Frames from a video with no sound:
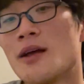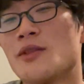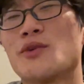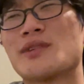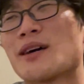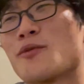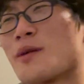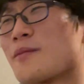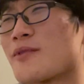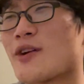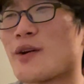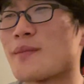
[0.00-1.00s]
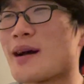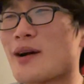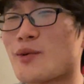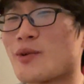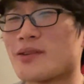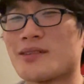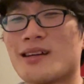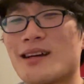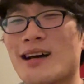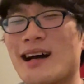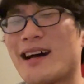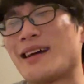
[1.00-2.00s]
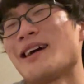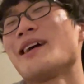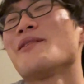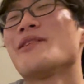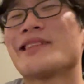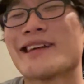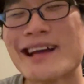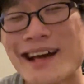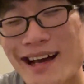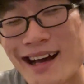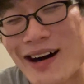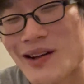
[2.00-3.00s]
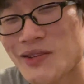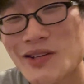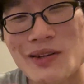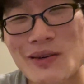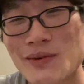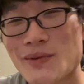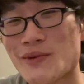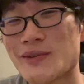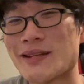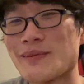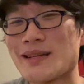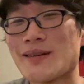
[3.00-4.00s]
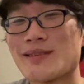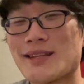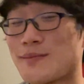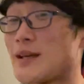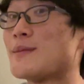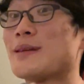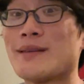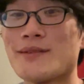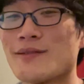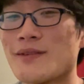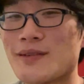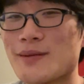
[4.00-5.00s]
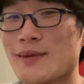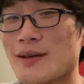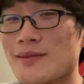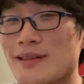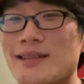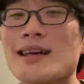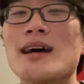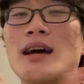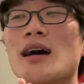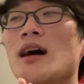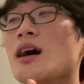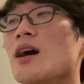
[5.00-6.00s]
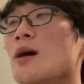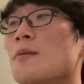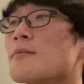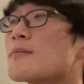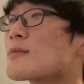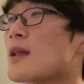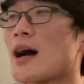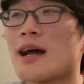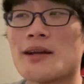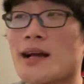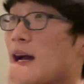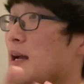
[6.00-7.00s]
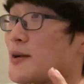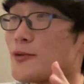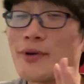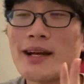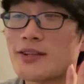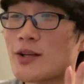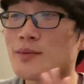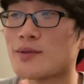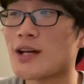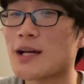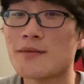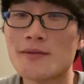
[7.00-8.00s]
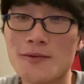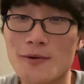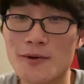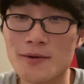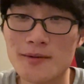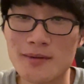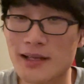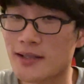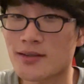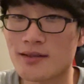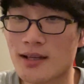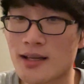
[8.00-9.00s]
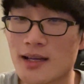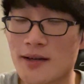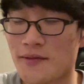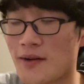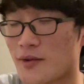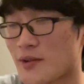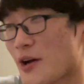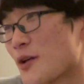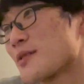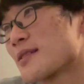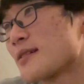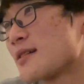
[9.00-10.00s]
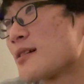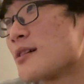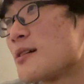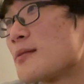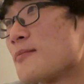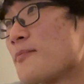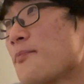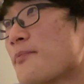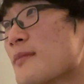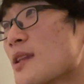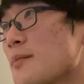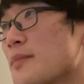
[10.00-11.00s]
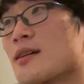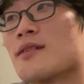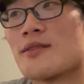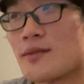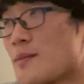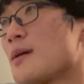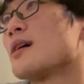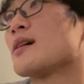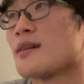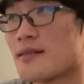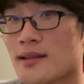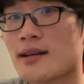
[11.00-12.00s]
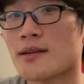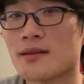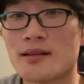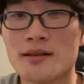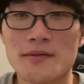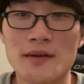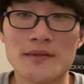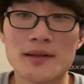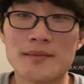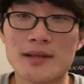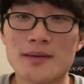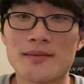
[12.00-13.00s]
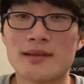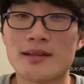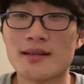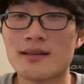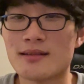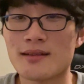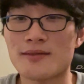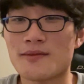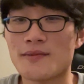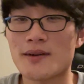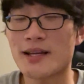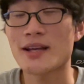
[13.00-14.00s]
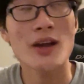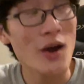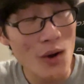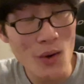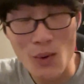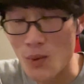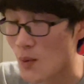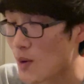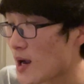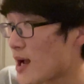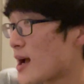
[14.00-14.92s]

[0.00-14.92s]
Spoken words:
No, that one. Sorry, backward. I was like, I'll try to go for 14 PFCs, maybe even 15 PFCs. I ranked up to Diamond 4 like today. I found out because of my second 15 PFC. Let's fucking go.